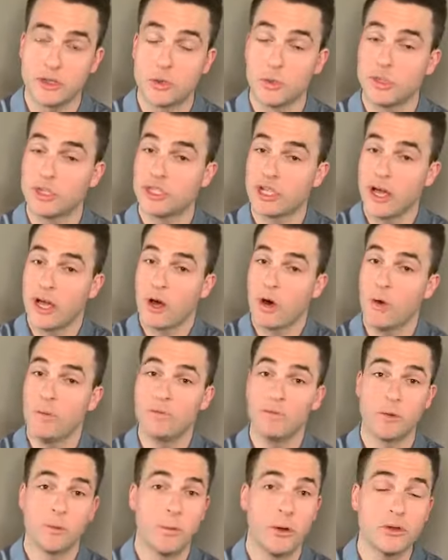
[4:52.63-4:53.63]
which I hope
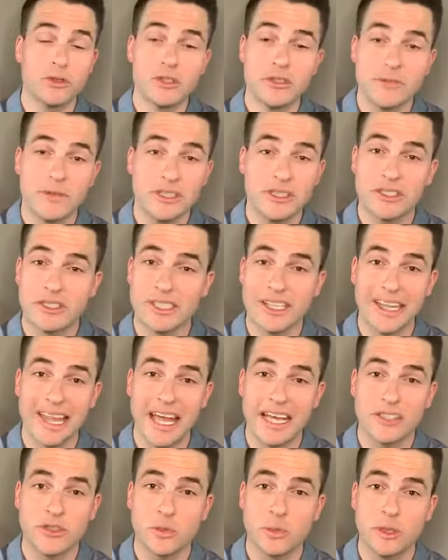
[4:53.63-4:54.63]
for most of us in the
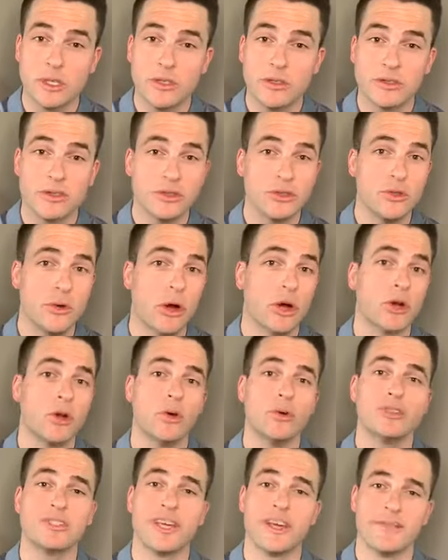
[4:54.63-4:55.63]
last week or 2, our
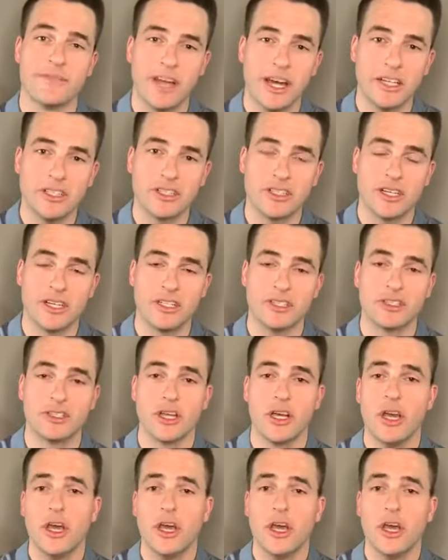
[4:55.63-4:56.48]
goals have not changed,